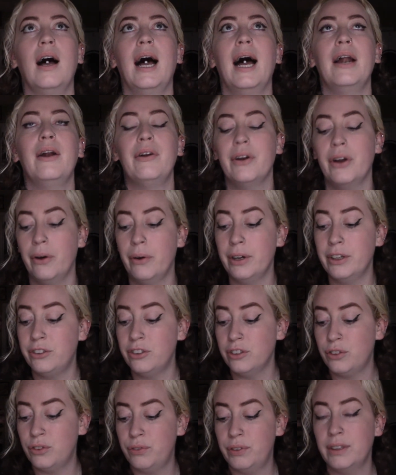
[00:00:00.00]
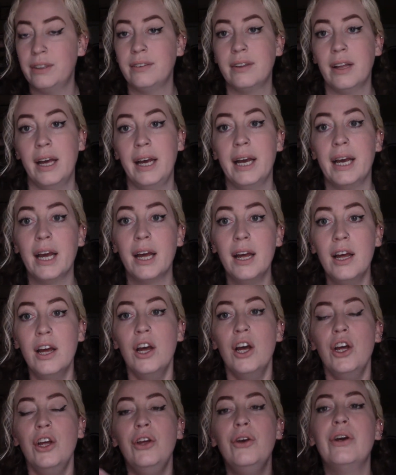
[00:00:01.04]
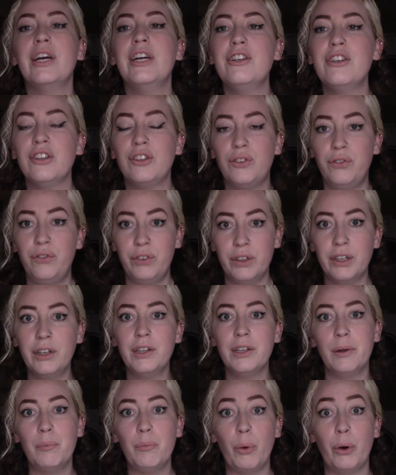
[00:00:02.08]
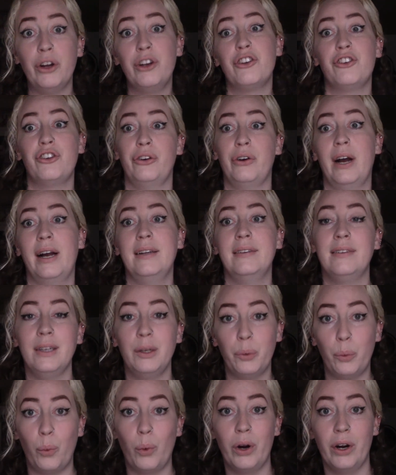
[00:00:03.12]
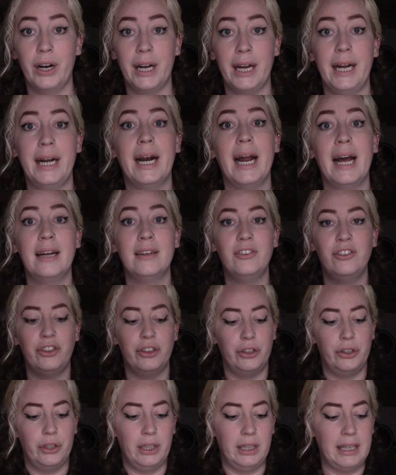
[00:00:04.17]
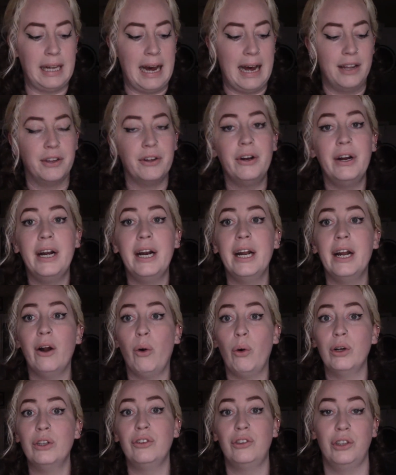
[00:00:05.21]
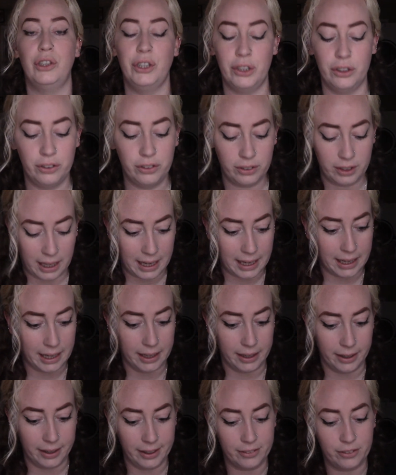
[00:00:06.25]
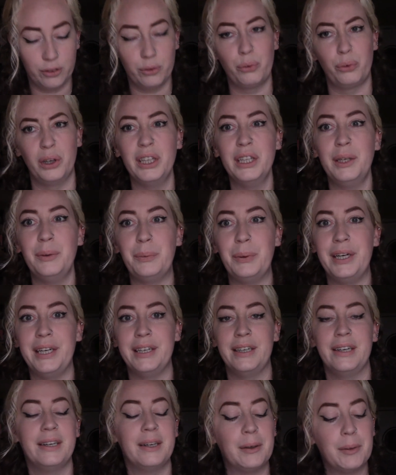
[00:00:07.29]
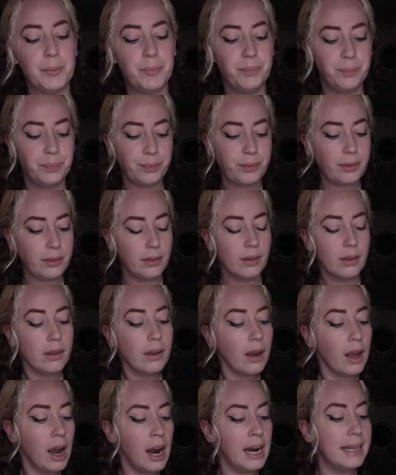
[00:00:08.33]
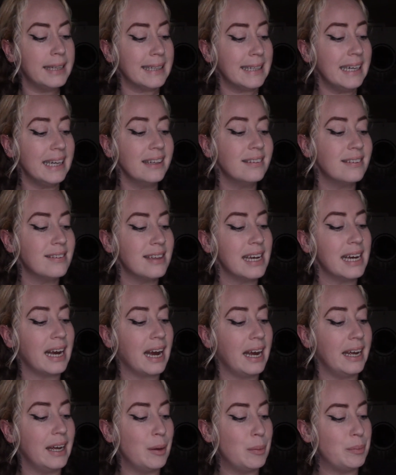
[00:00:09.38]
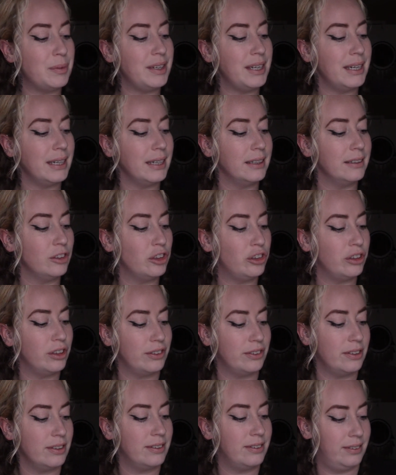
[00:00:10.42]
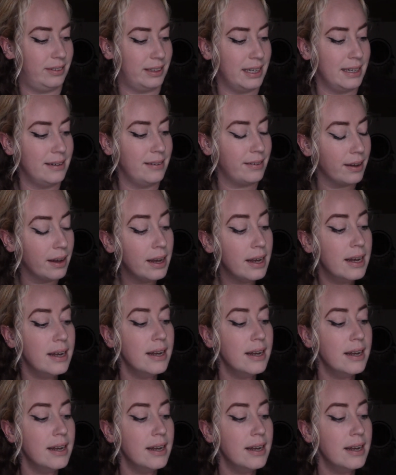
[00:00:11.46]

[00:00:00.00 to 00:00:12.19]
I don't know, it just feels like you can just feel the moisturizing working as you're lathering it onto your skin. It's really weird. All right, the next thing I emptied is just a scent